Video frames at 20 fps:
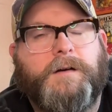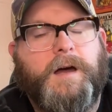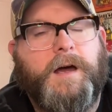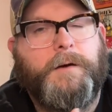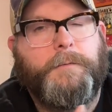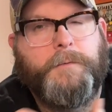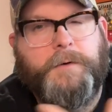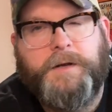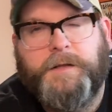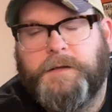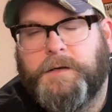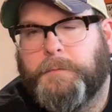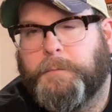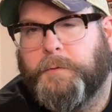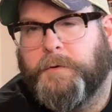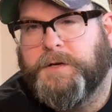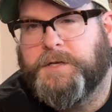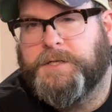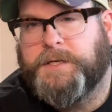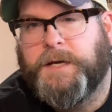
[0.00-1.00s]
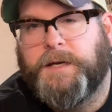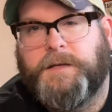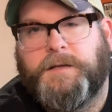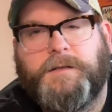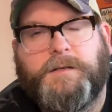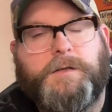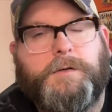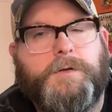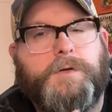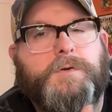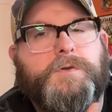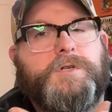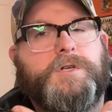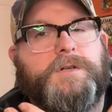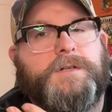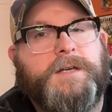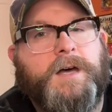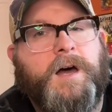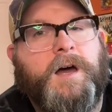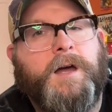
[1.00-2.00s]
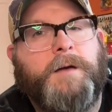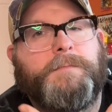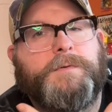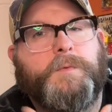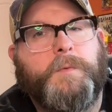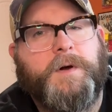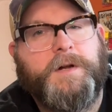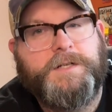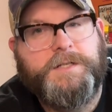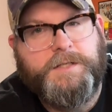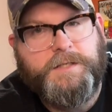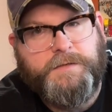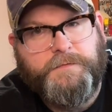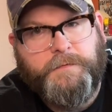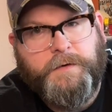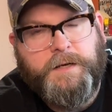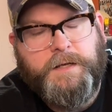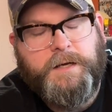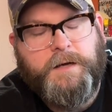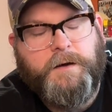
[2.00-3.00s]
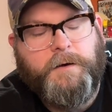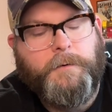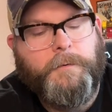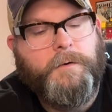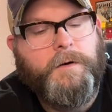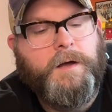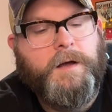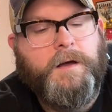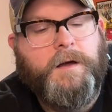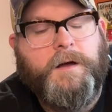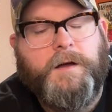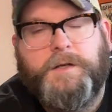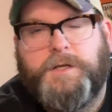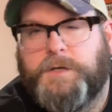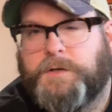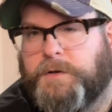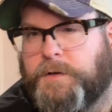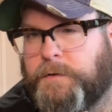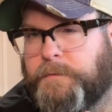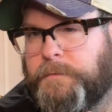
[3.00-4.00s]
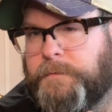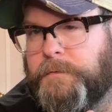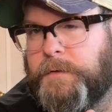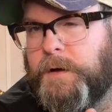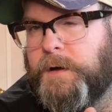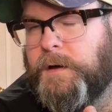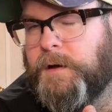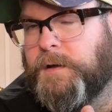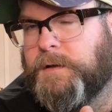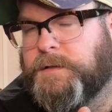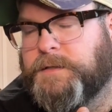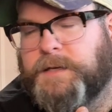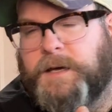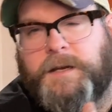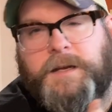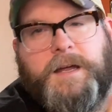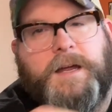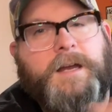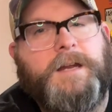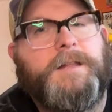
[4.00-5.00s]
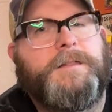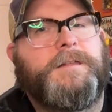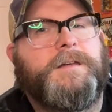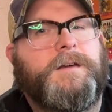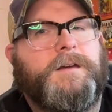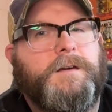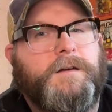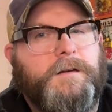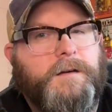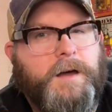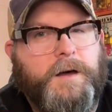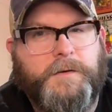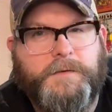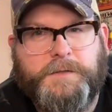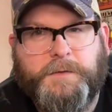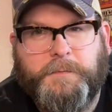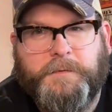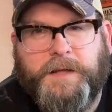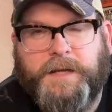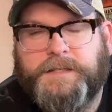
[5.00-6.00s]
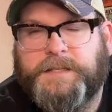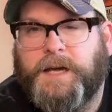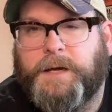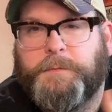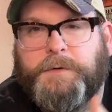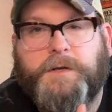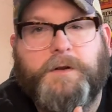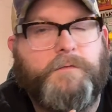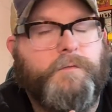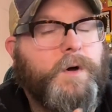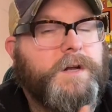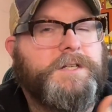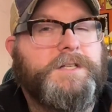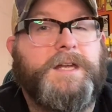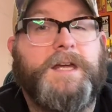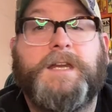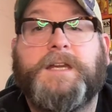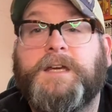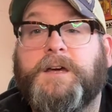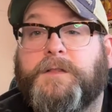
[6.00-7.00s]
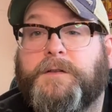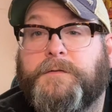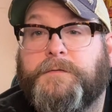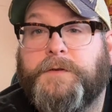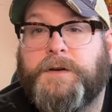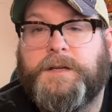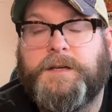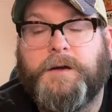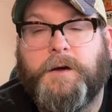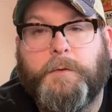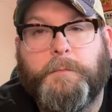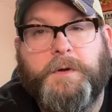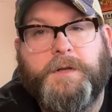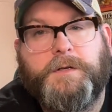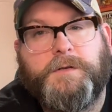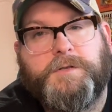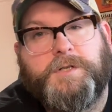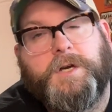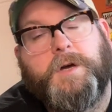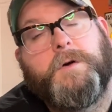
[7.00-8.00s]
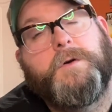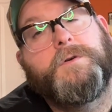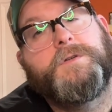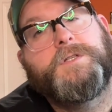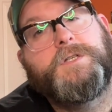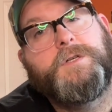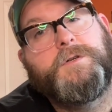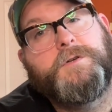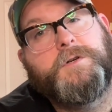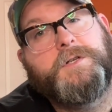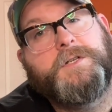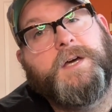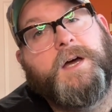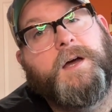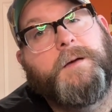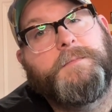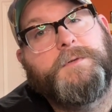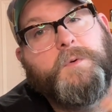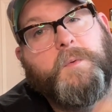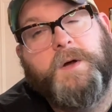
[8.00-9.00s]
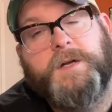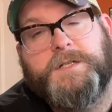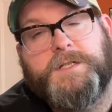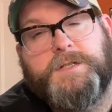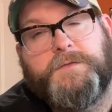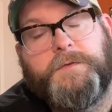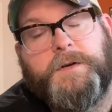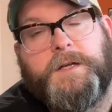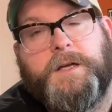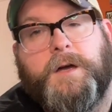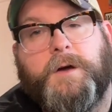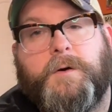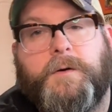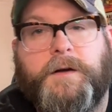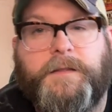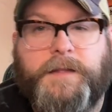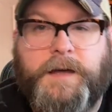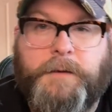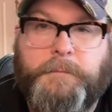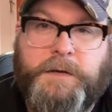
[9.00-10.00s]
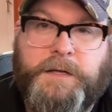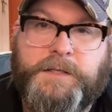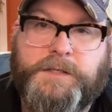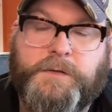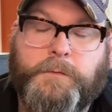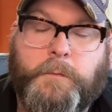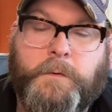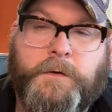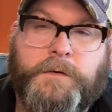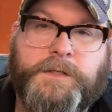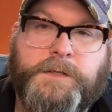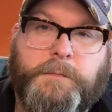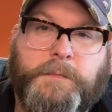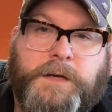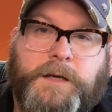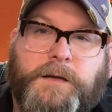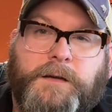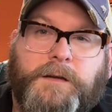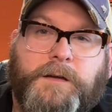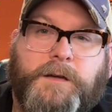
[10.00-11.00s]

I really appreciate it. You used your time to watch this video. You could have done anything else with that time. You could have watched any other video, but you chose to use your time to watch this video, and that means the world to me.